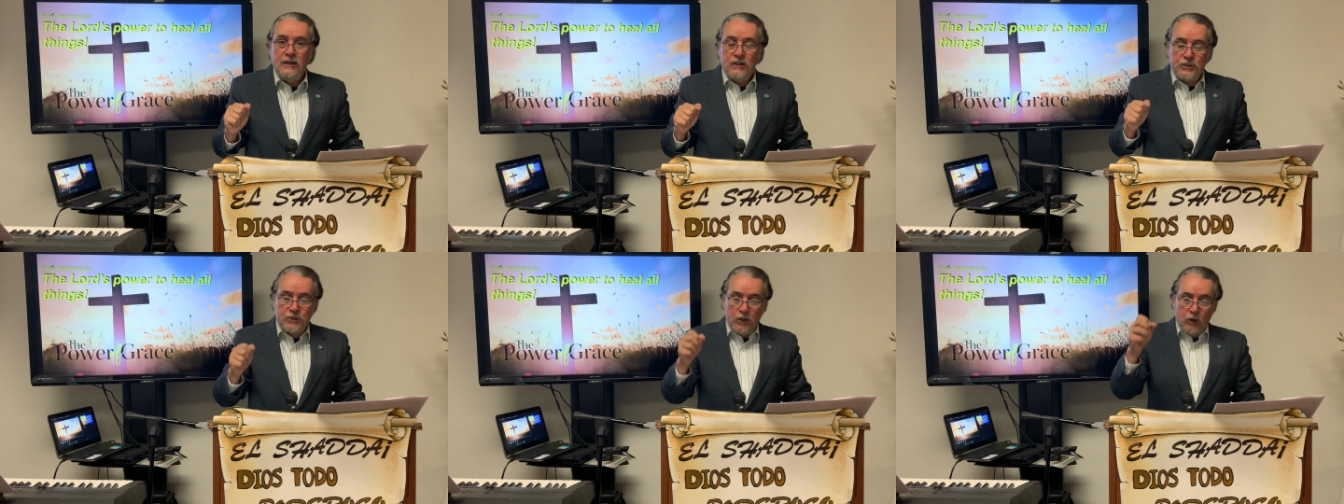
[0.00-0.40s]

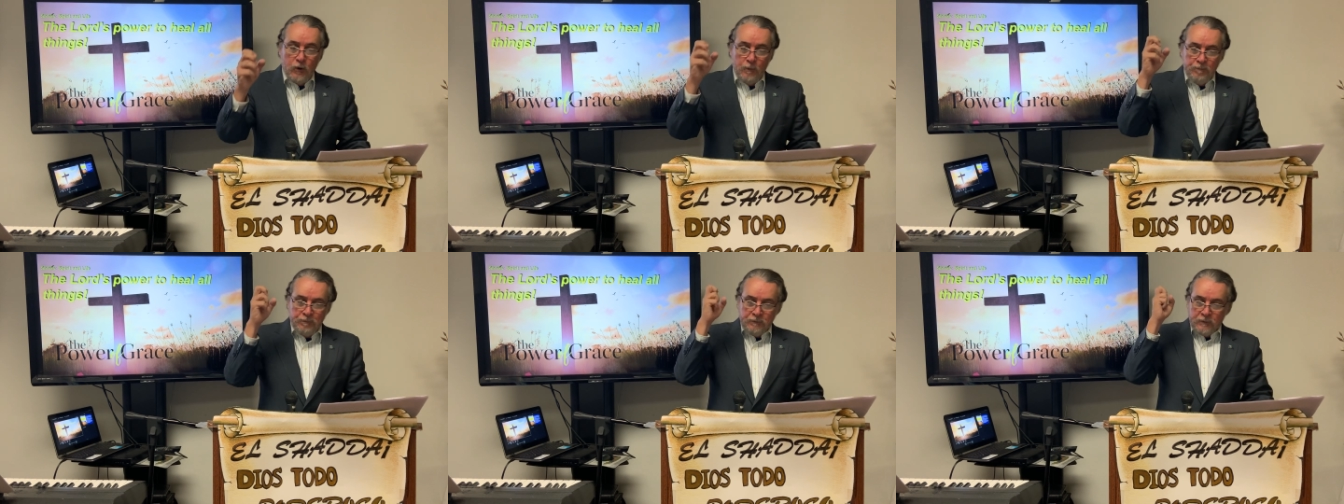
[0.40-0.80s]

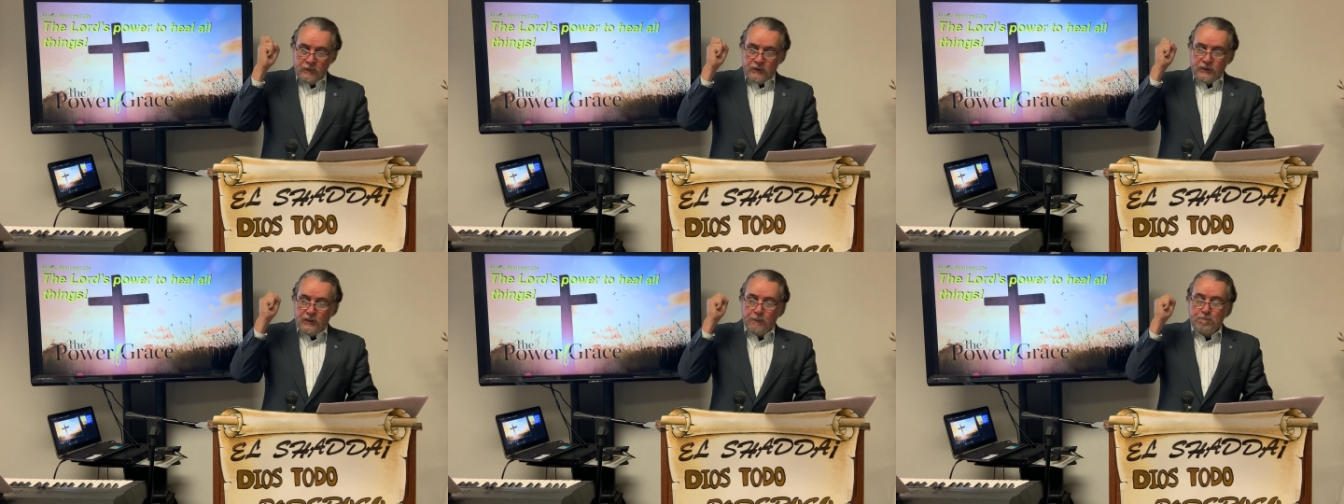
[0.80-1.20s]

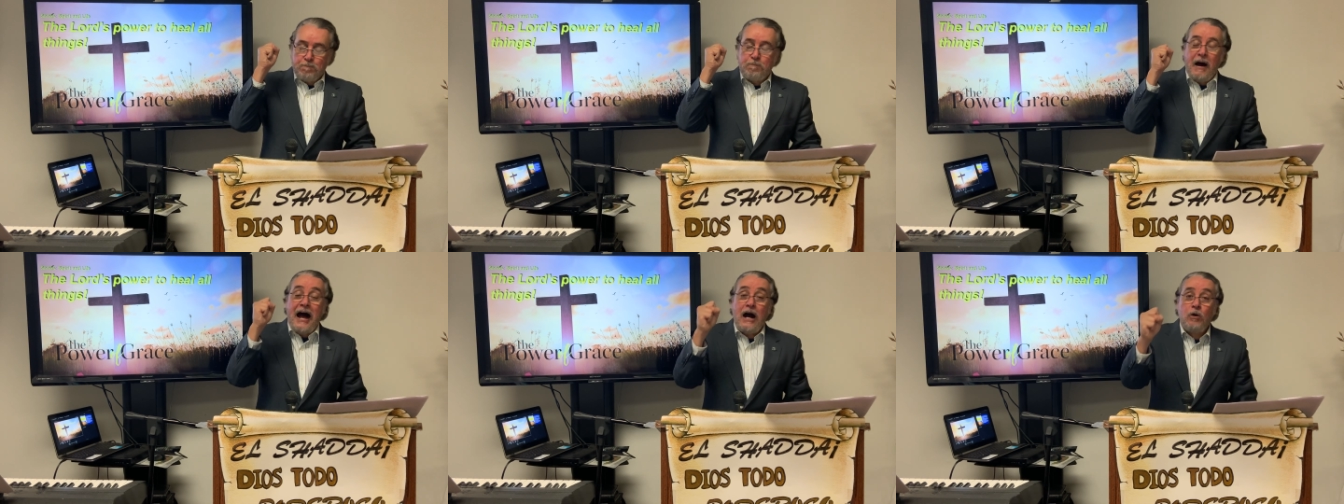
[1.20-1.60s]
So the
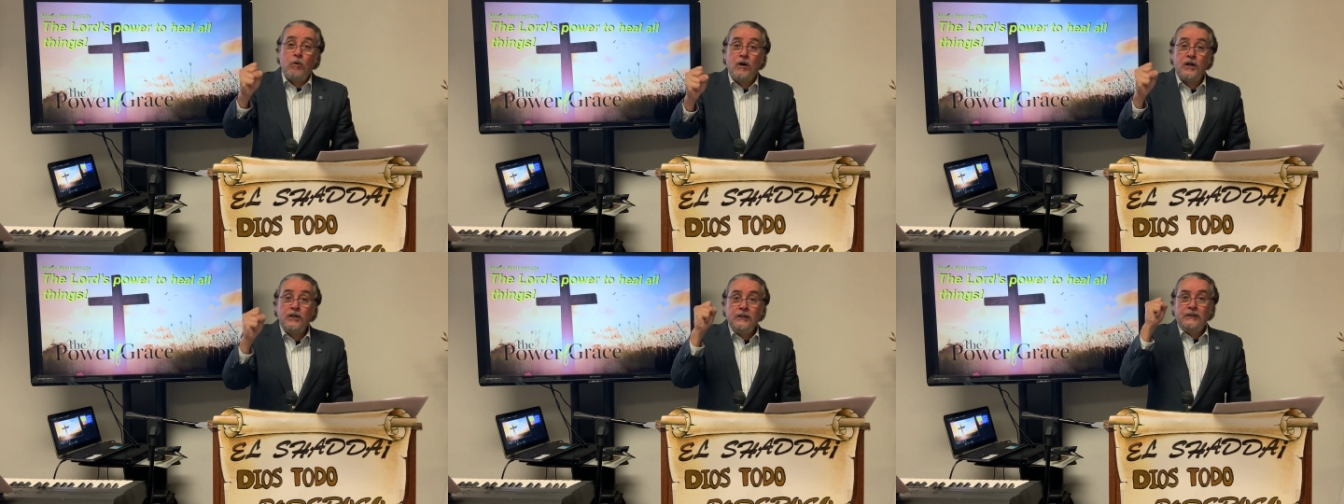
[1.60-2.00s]

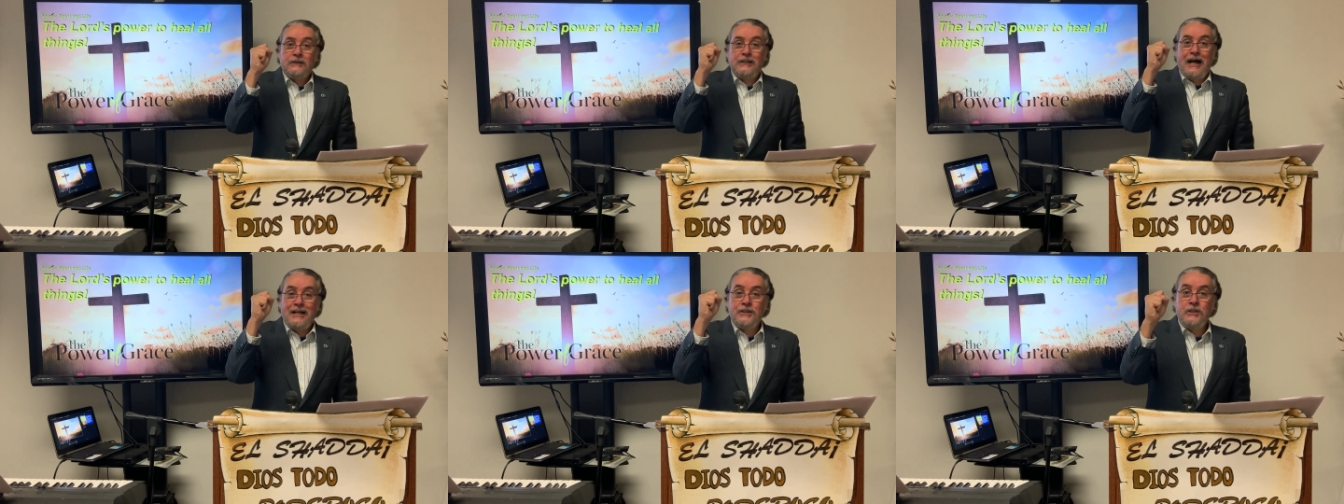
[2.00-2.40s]
power,
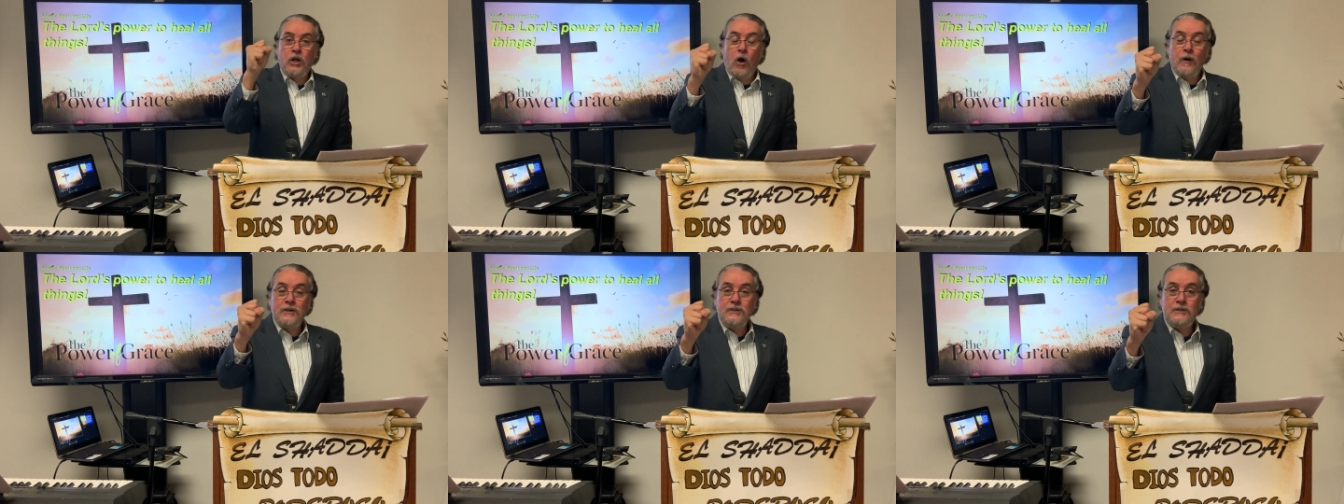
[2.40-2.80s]
the
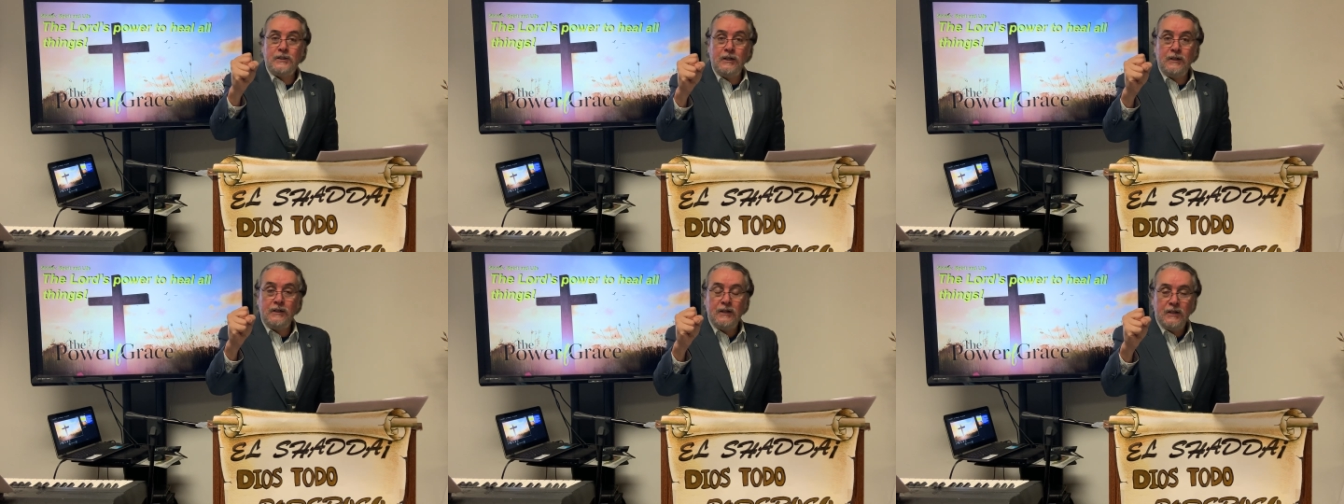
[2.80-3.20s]

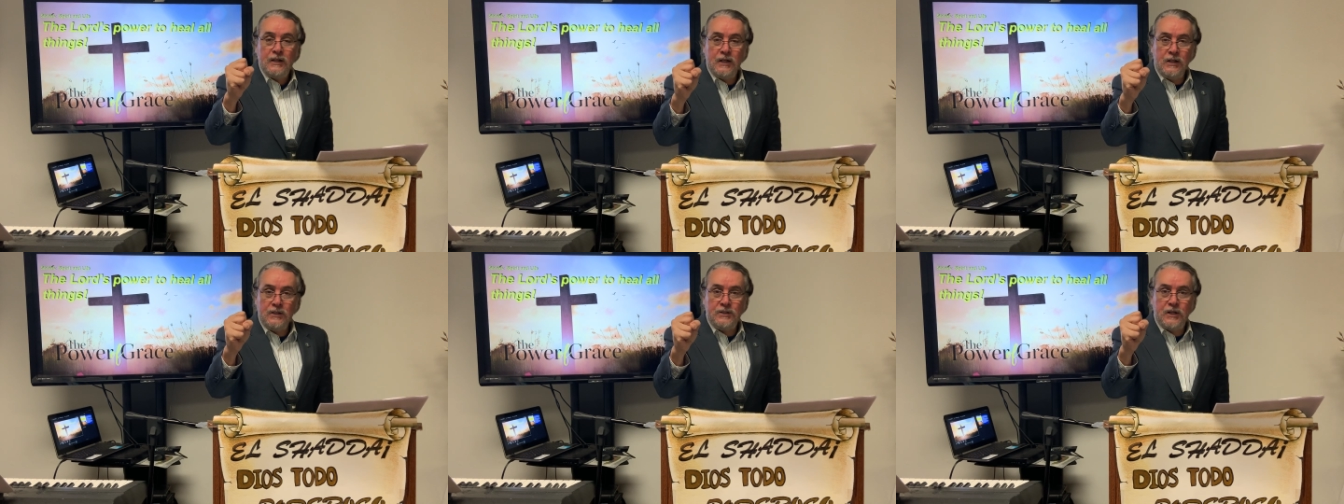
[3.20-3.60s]
anointing
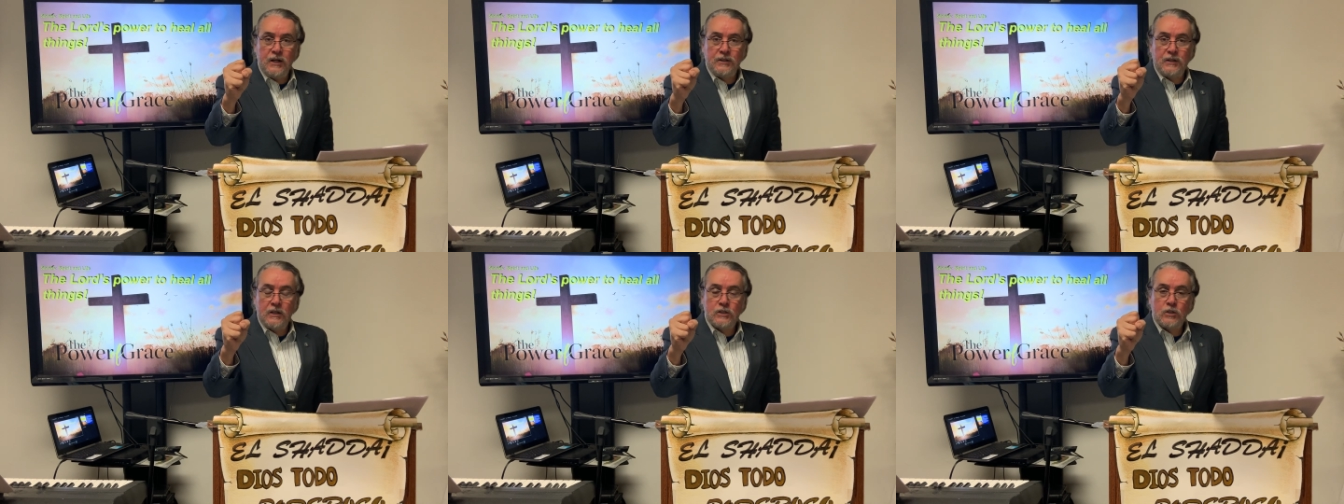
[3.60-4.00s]
in
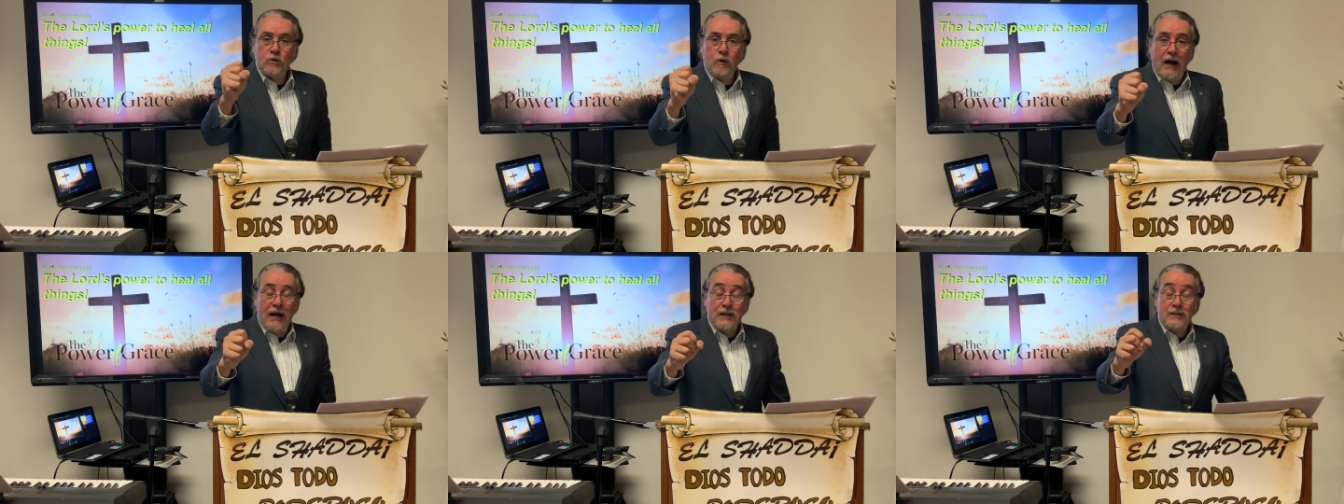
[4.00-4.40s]
Jesus
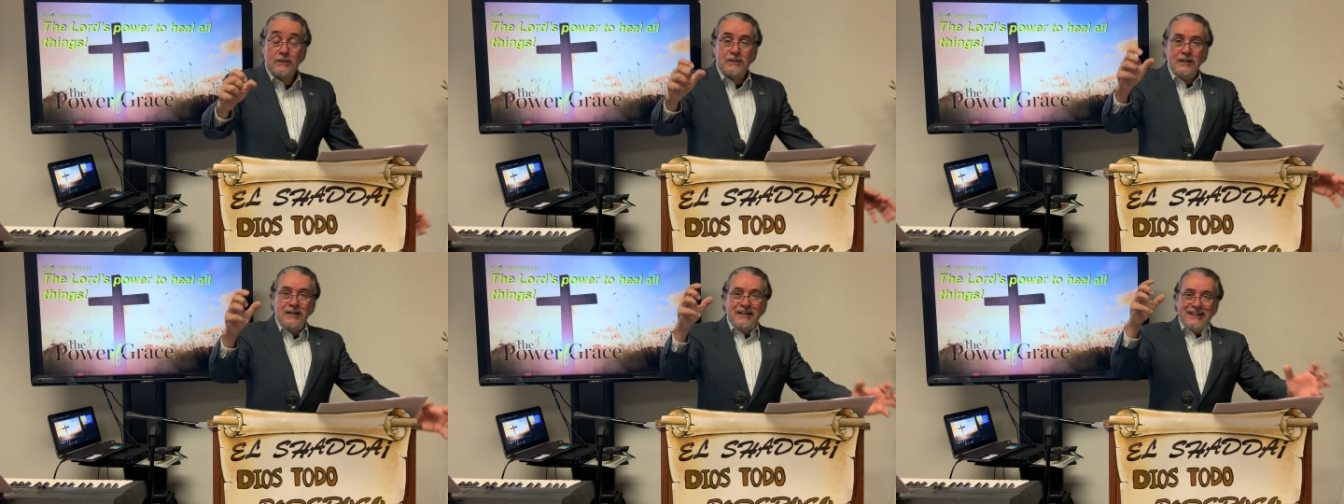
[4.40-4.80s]

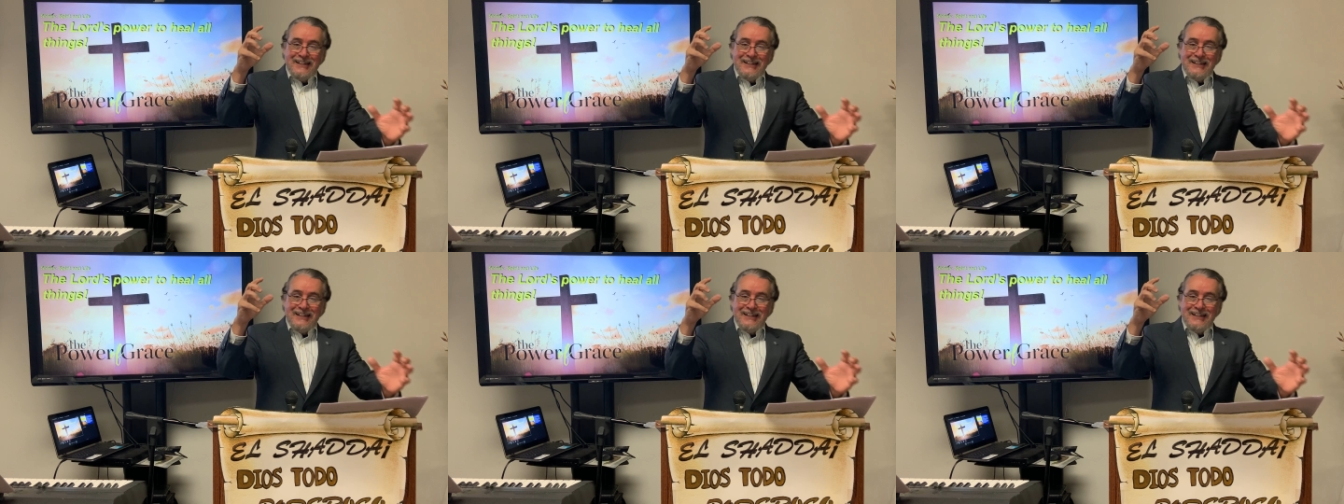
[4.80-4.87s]
Christ